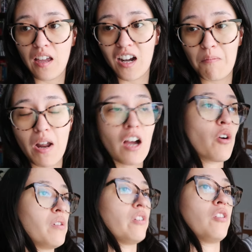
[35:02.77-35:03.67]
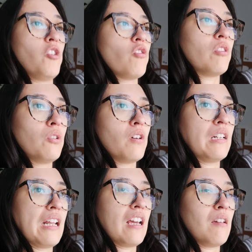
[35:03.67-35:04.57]
and I'm not going to the grocery store
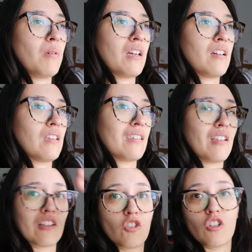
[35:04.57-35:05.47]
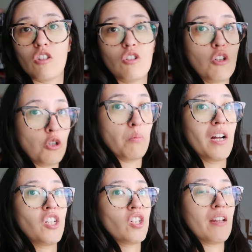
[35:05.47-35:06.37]
today because that's just too
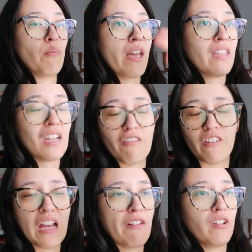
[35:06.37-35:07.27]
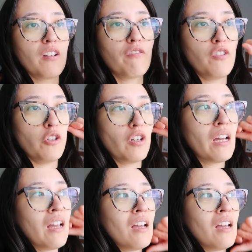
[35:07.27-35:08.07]
much, and we definitely have enough food